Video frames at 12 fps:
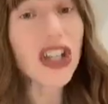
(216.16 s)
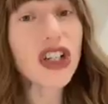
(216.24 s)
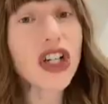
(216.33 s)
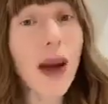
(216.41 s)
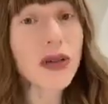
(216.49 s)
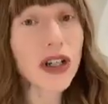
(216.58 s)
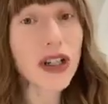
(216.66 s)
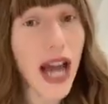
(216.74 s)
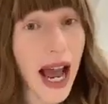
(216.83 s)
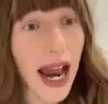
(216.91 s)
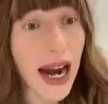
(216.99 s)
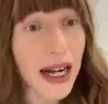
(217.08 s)
Chapter
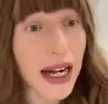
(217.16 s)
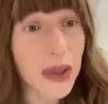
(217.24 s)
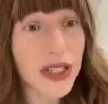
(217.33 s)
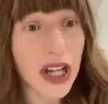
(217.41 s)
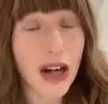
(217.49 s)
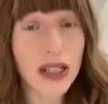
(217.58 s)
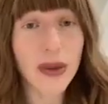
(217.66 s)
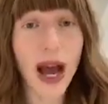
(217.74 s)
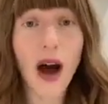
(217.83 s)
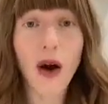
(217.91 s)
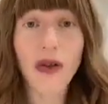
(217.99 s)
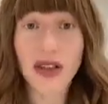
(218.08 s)
9, we talked
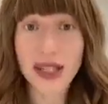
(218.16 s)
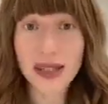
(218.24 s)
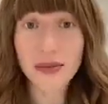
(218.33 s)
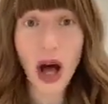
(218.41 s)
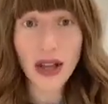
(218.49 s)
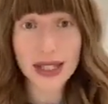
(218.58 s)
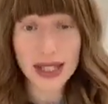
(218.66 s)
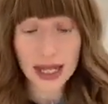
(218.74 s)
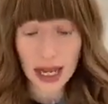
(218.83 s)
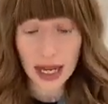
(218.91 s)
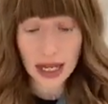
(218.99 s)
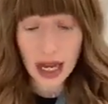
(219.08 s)
about the small
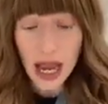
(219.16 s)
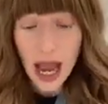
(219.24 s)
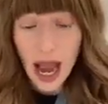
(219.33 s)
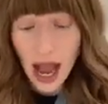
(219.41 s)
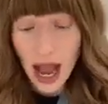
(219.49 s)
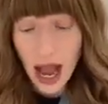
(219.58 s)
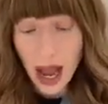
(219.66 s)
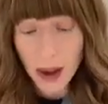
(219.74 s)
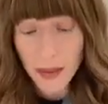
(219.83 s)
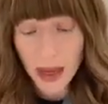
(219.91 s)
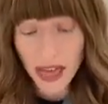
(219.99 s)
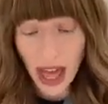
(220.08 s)
city,
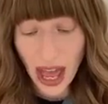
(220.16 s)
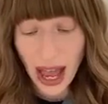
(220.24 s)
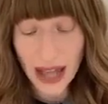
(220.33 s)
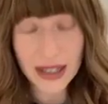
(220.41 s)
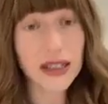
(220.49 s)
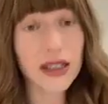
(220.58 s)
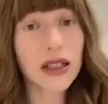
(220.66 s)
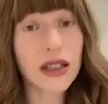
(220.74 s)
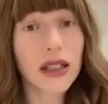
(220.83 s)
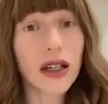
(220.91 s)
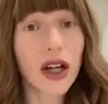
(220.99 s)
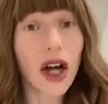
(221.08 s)
that
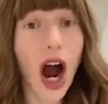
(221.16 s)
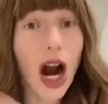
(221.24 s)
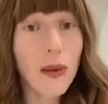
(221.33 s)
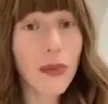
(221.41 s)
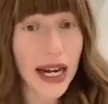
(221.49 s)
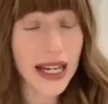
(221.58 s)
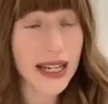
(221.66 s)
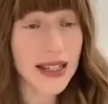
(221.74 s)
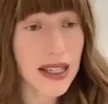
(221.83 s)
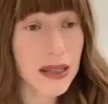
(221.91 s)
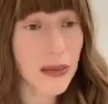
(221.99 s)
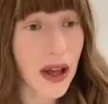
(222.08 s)
our body is
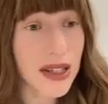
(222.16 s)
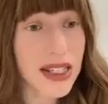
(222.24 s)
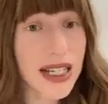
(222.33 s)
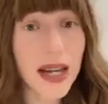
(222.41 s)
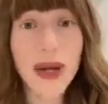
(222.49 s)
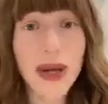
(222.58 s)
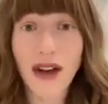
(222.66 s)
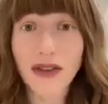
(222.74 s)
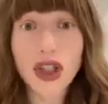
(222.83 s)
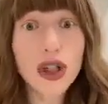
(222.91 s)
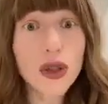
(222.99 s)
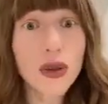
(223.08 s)
a small city. We
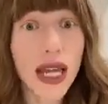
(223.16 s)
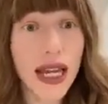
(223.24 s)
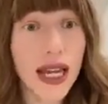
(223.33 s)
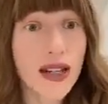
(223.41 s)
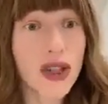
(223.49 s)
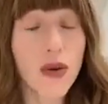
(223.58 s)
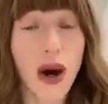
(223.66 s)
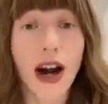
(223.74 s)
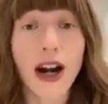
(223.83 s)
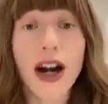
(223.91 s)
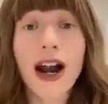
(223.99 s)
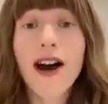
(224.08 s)
have 2 kings who
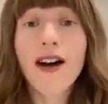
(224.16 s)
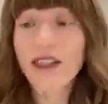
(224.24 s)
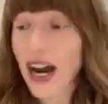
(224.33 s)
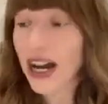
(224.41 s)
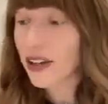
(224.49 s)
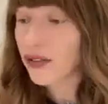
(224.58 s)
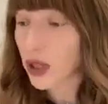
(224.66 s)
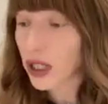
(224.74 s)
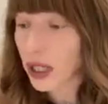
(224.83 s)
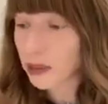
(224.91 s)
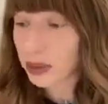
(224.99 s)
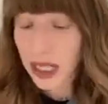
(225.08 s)
are fighting for
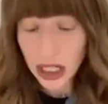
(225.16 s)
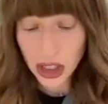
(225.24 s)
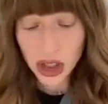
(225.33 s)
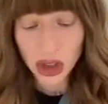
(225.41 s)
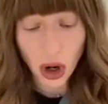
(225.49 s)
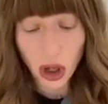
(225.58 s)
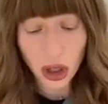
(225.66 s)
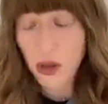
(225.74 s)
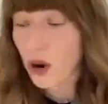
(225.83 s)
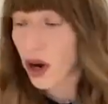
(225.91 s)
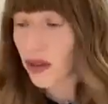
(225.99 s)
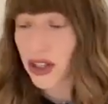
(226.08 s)
complete control.
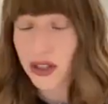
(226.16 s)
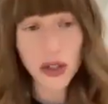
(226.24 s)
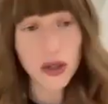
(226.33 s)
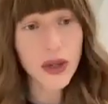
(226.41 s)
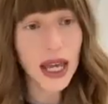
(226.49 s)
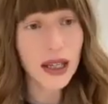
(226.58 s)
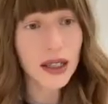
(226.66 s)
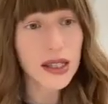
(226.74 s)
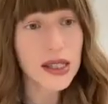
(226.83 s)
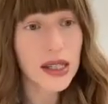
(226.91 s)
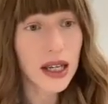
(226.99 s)
Who are these 2 kings?